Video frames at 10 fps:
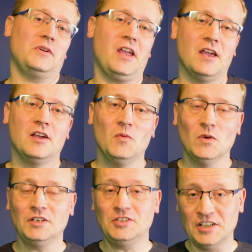care
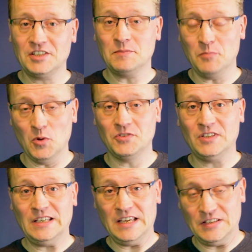what disk
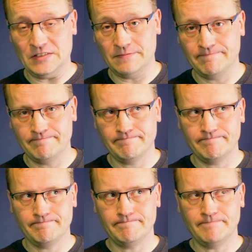bursting is.
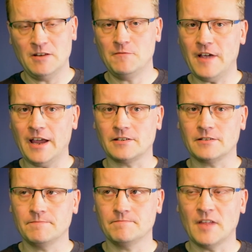In
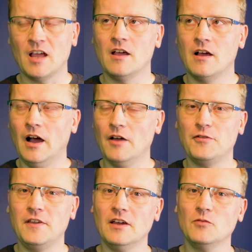fact, I
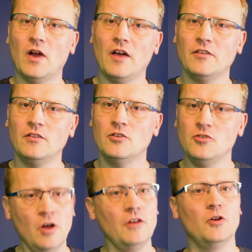think I'd rather
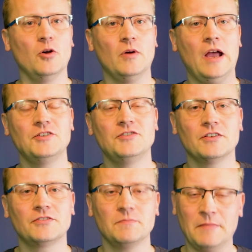not know and
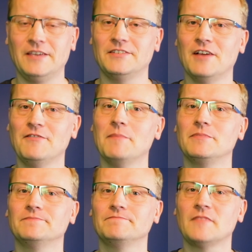just make stuff
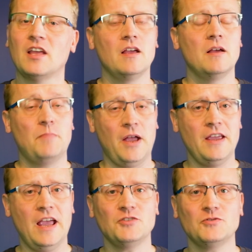up. Pay
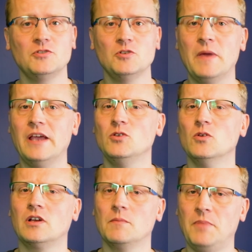extra to make
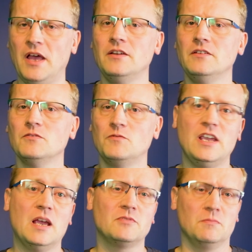your competitors' VMs